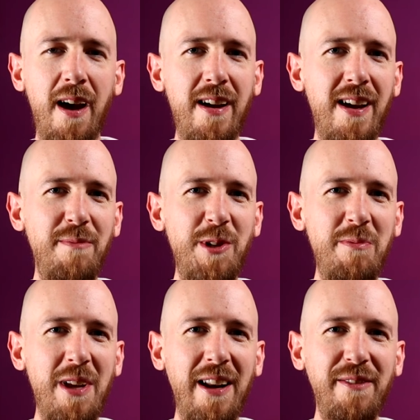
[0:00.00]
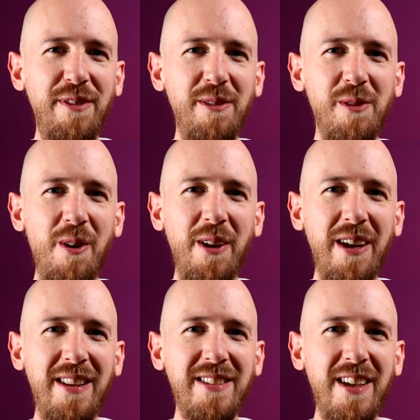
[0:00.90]
Hi, I'm James Allen from
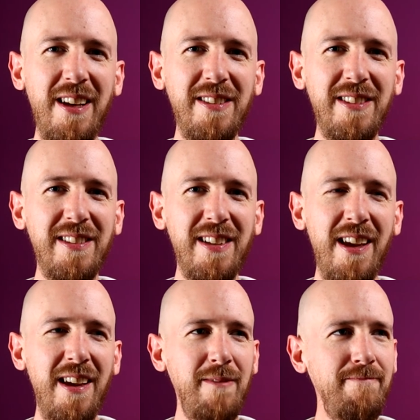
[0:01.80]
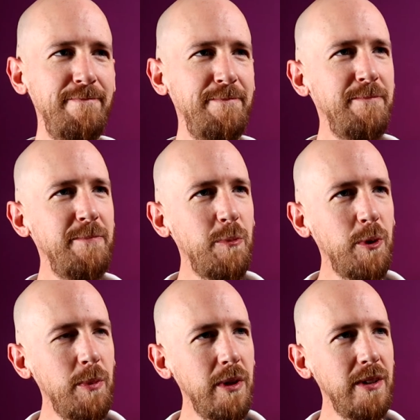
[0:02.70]
Chronic Insights. What
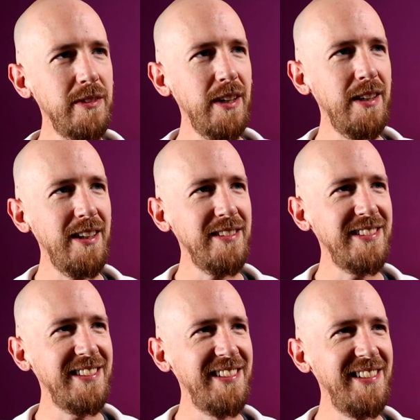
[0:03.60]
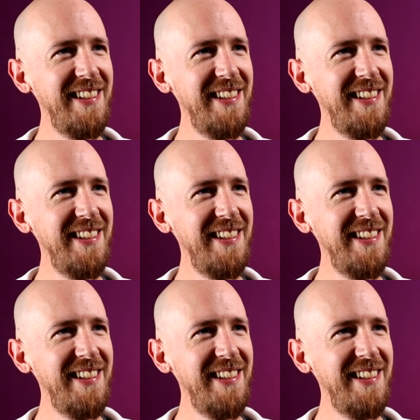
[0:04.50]
am I going to say next?